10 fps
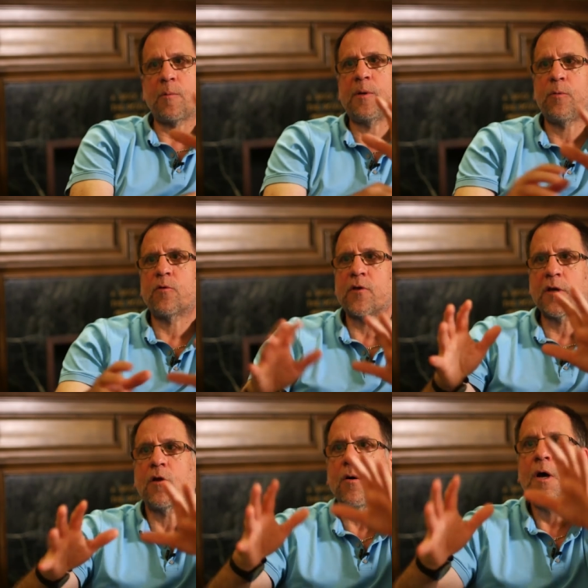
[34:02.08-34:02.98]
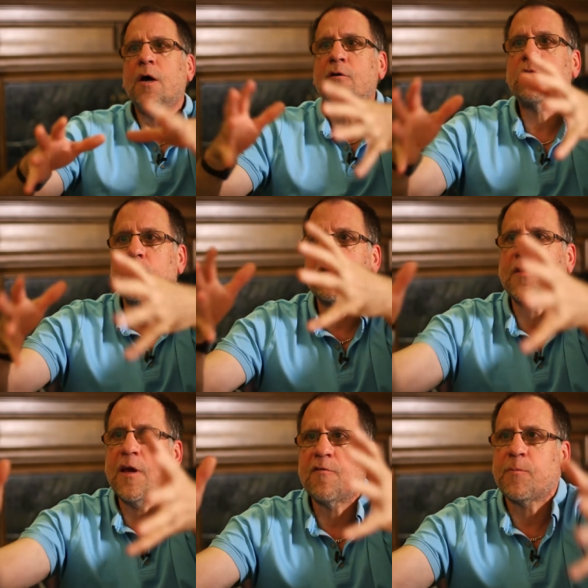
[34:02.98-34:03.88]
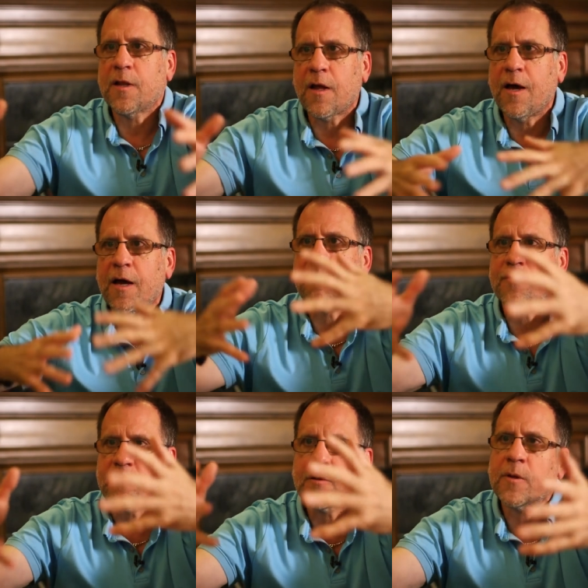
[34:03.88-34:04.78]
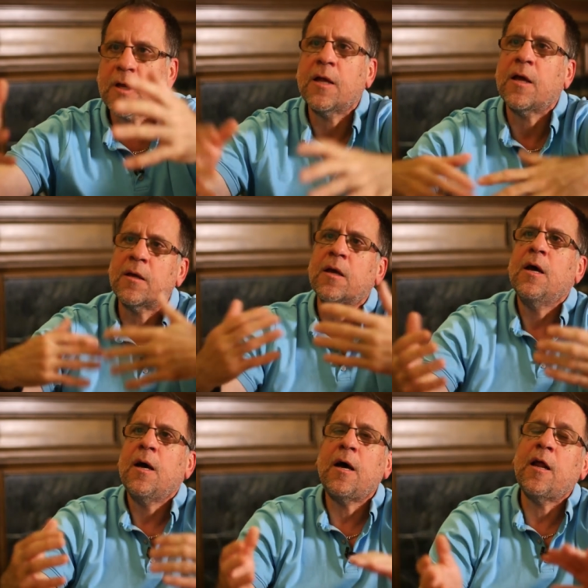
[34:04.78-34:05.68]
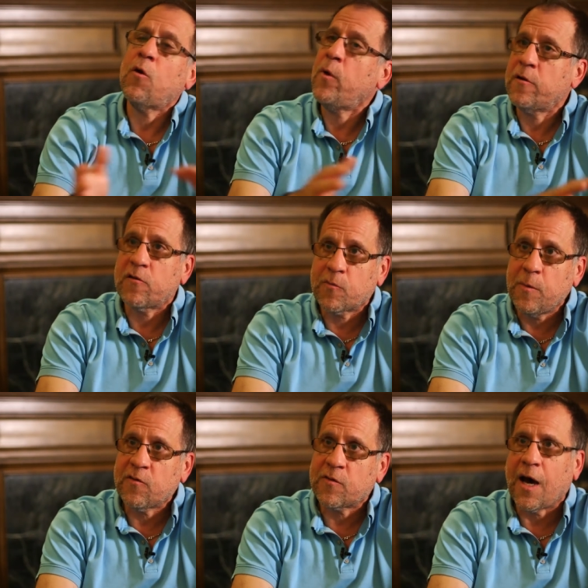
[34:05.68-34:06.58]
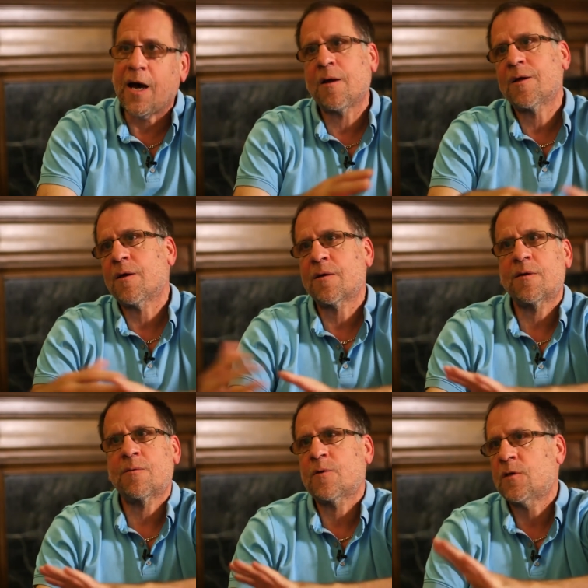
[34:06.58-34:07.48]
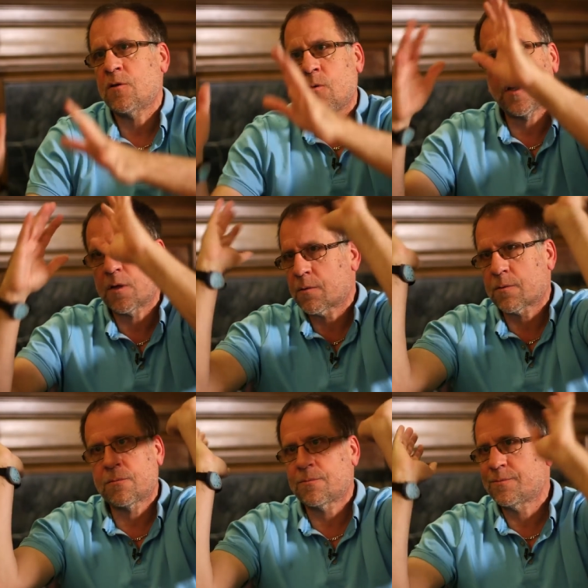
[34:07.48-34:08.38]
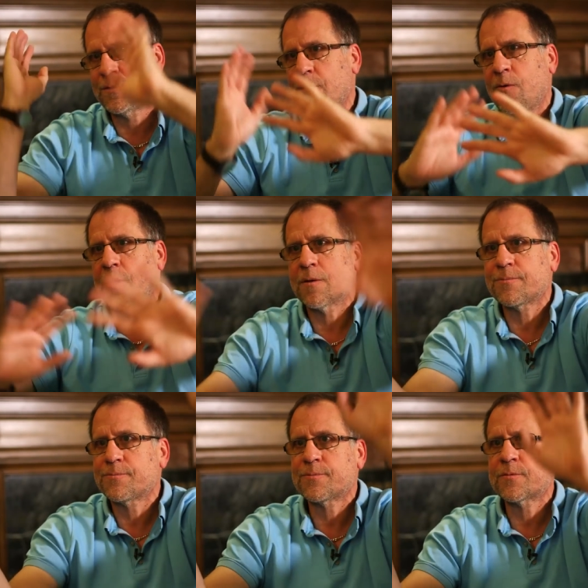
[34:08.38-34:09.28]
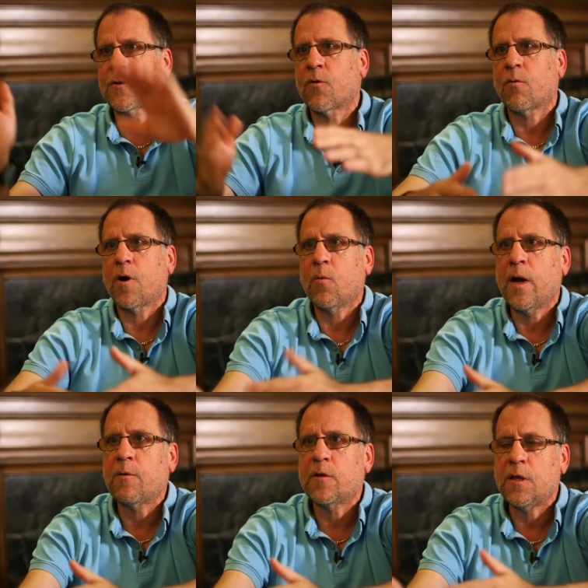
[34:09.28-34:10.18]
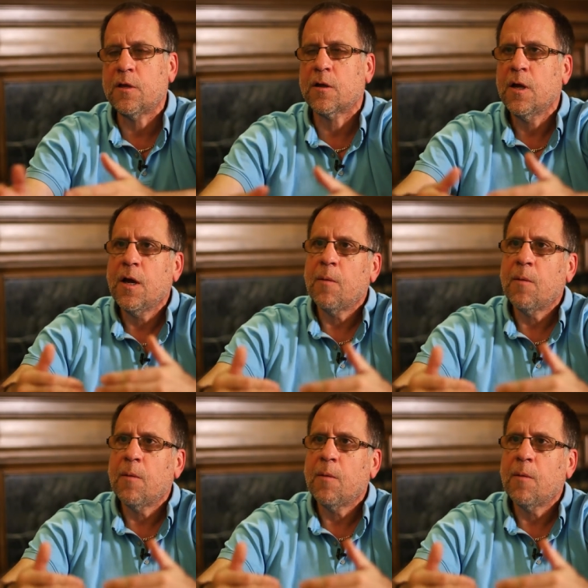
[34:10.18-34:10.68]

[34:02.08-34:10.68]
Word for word: but people were saying, you know, you sort of saved my life or something. And, and I don't want to dismiss that. I, I, you don't want to, you don't want to, go the wrong way with it either.